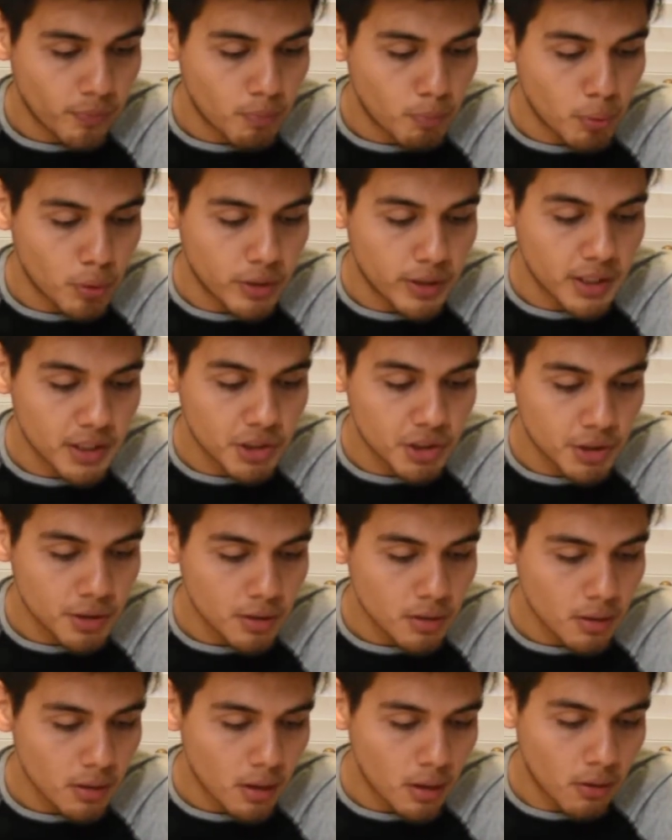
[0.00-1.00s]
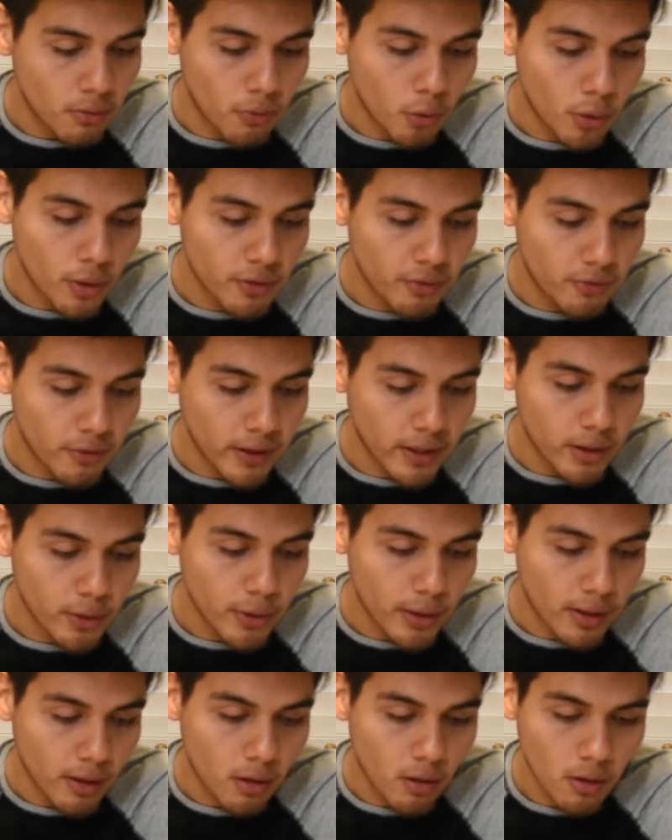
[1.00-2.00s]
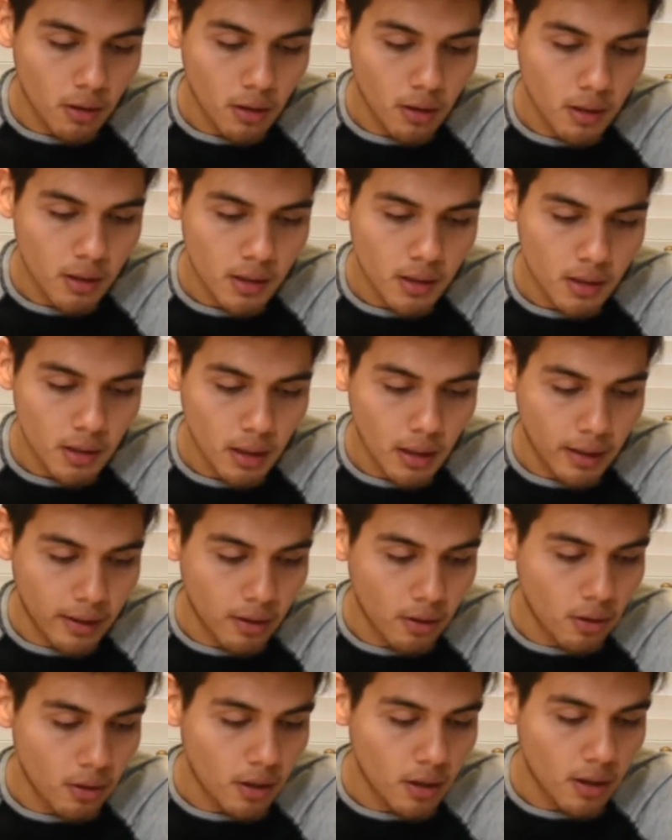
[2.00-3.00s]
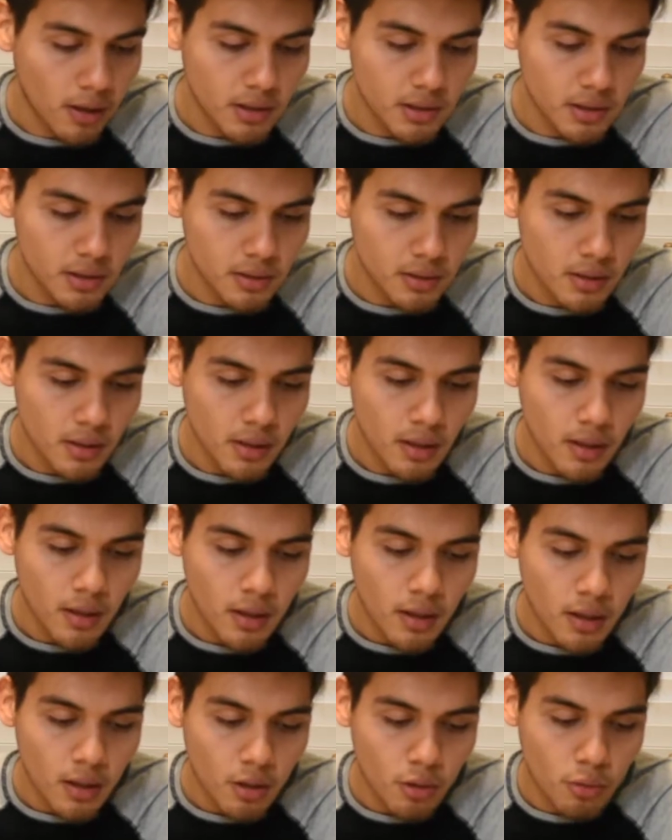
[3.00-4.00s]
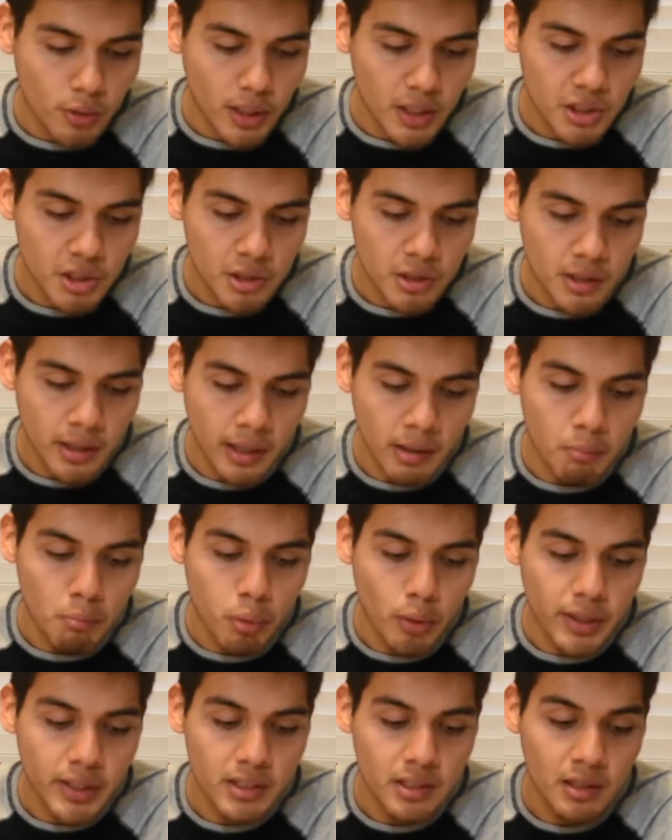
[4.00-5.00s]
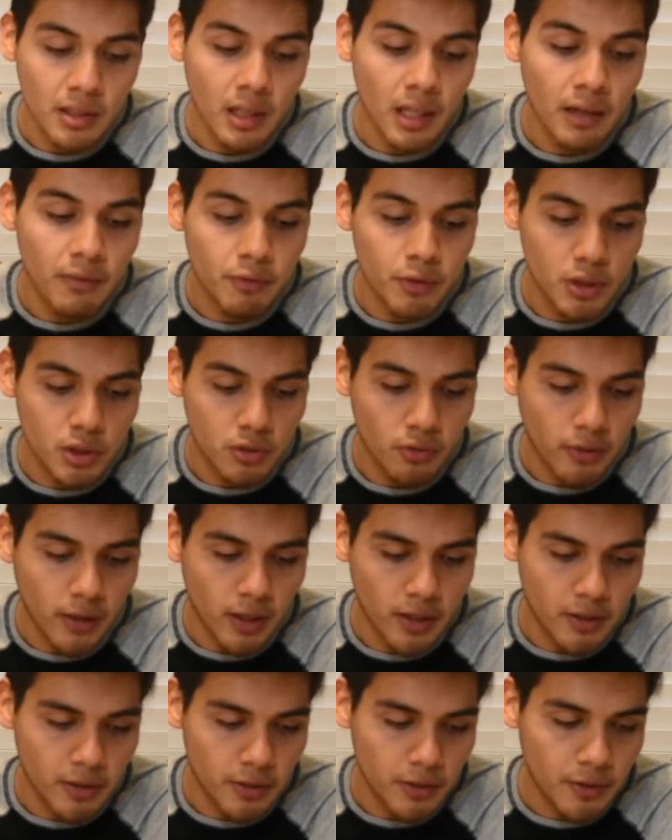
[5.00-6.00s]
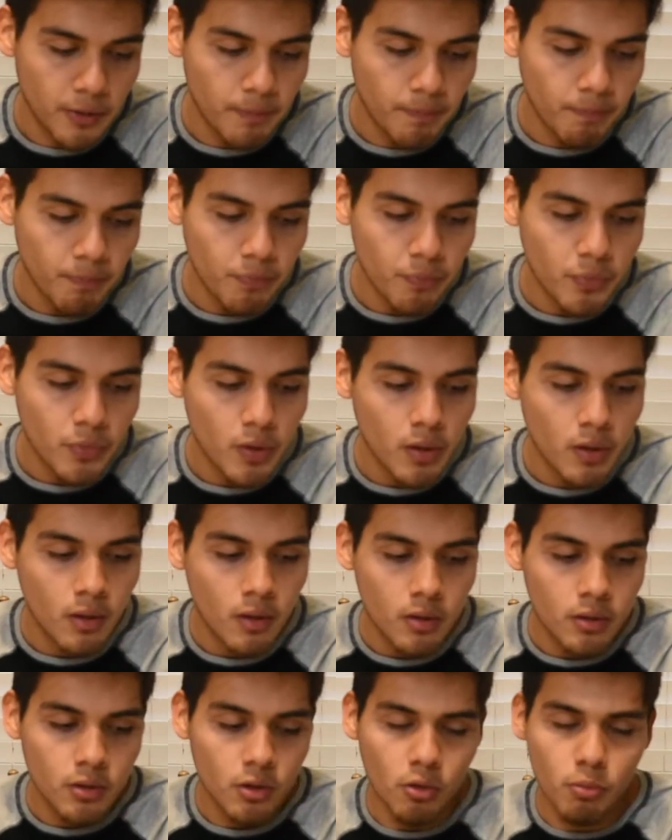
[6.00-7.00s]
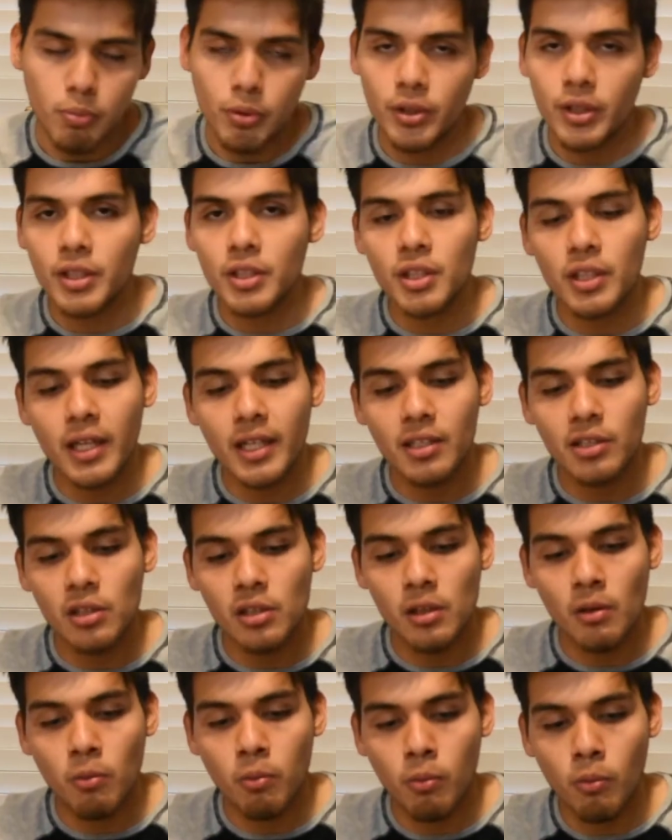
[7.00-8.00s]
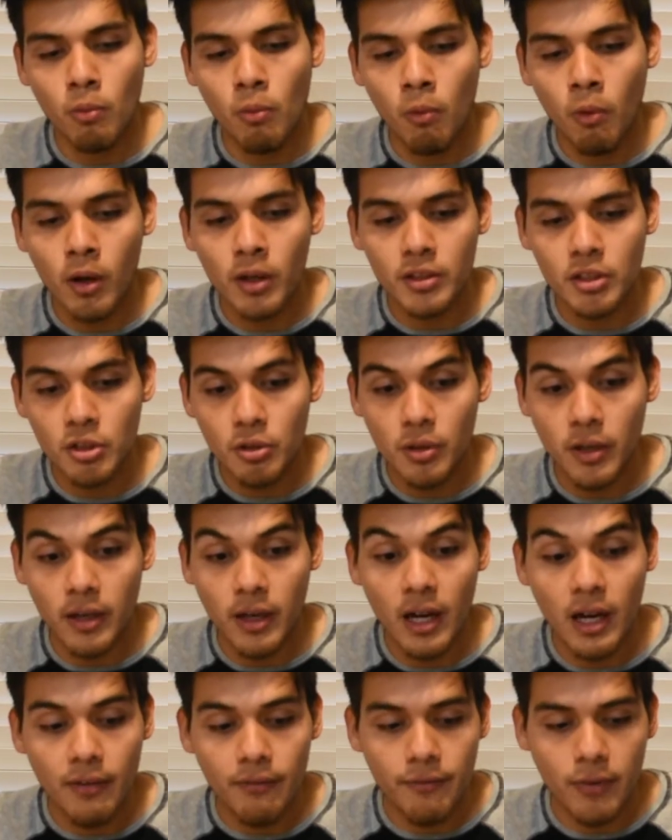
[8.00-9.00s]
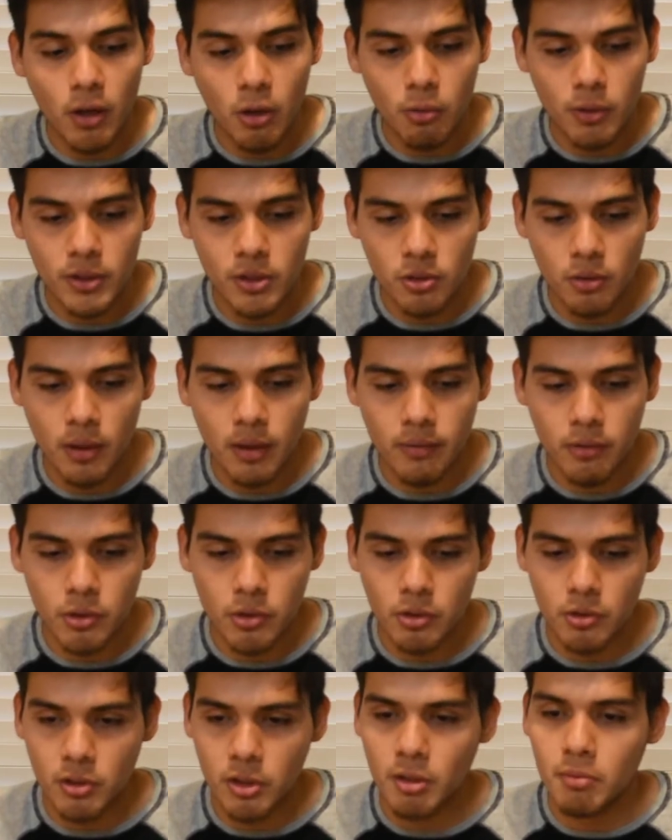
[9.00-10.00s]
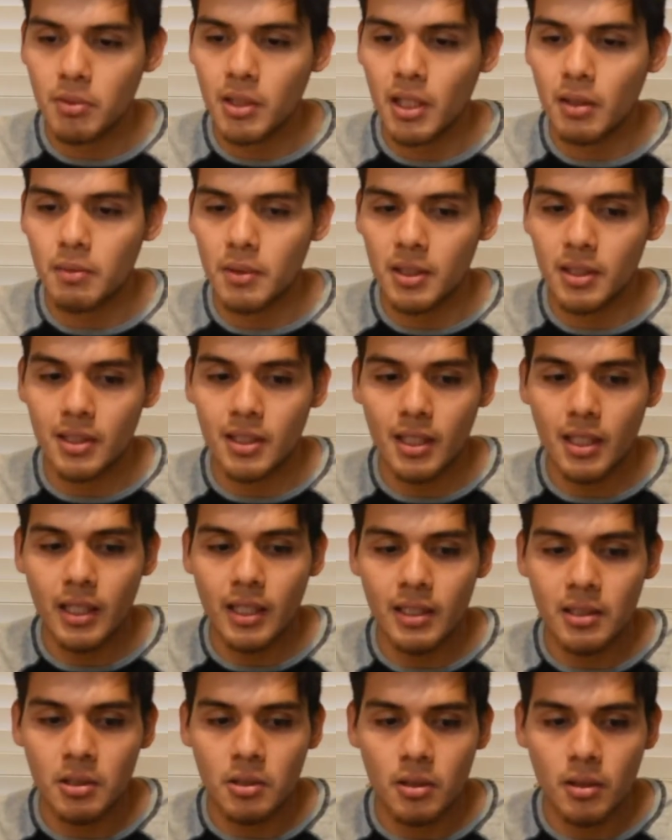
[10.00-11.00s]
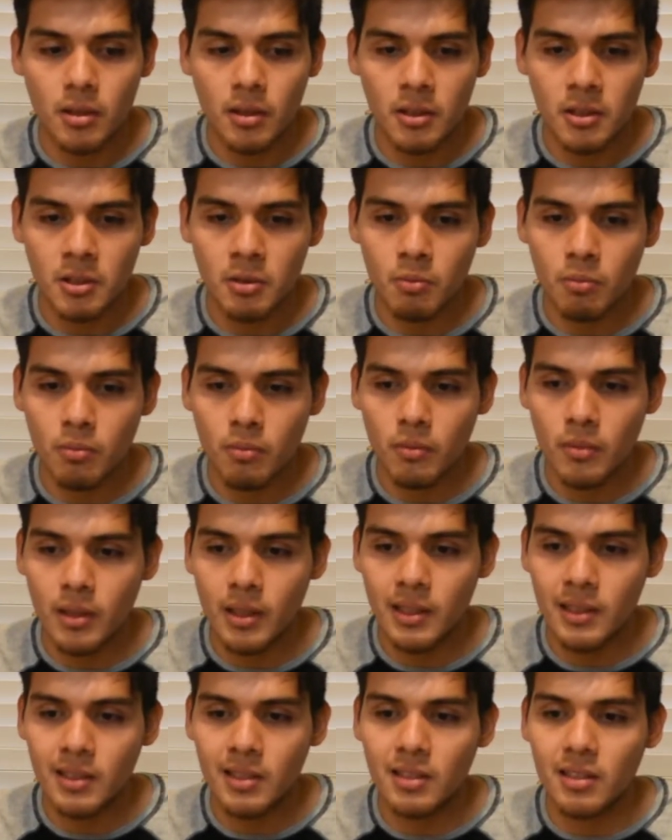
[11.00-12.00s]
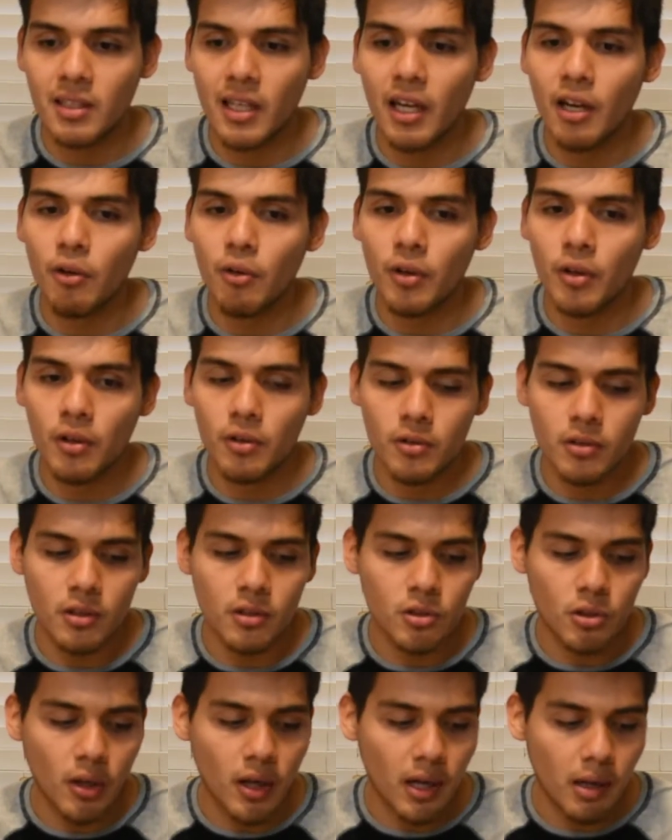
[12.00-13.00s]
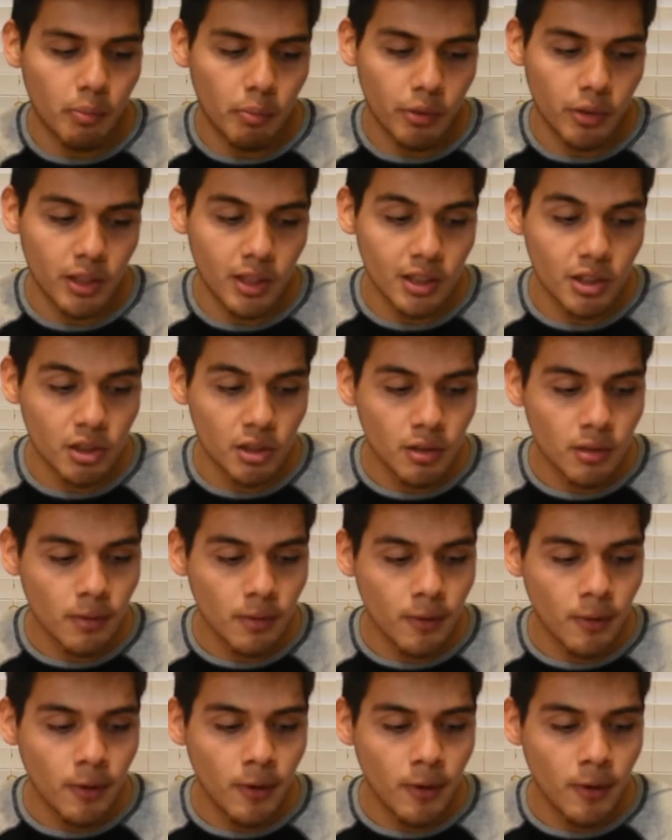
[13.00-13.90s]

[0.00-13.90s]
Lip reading: Prediction, avoid failure at all costs. Creation, embrace and leverage failure. So prediction actually wants you to not fail whatsoever. So sometimes it's scarier to try prediction,